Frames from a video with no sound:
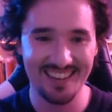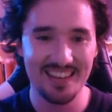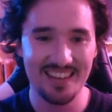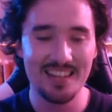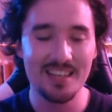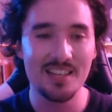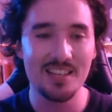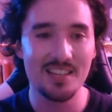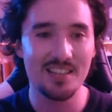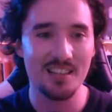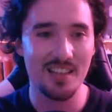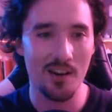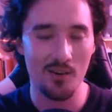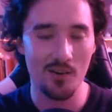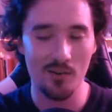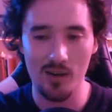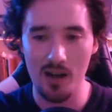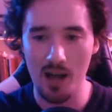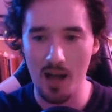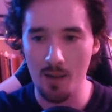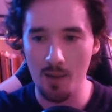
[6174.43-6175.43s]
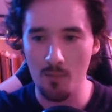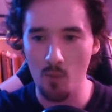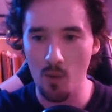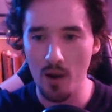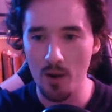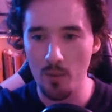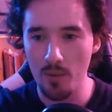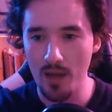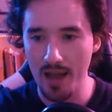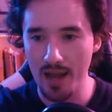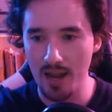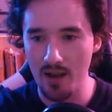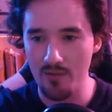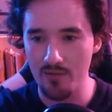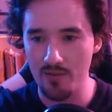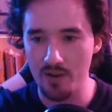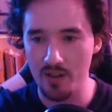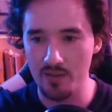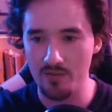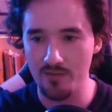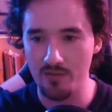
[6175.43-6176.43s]
So why don't we hang out for
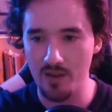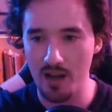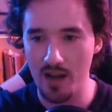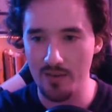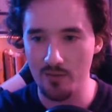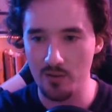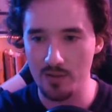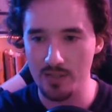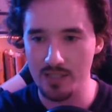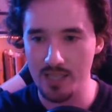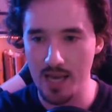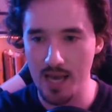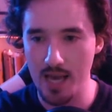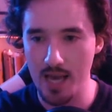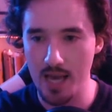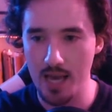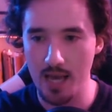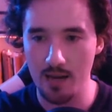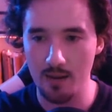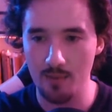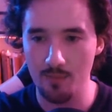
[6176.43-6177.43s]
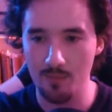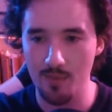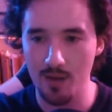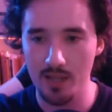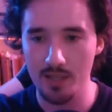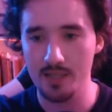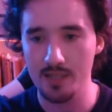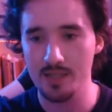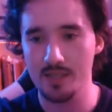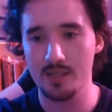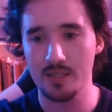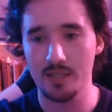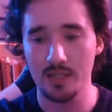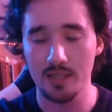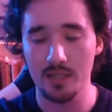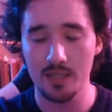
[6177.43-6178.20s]
another 5 or 10 minutes,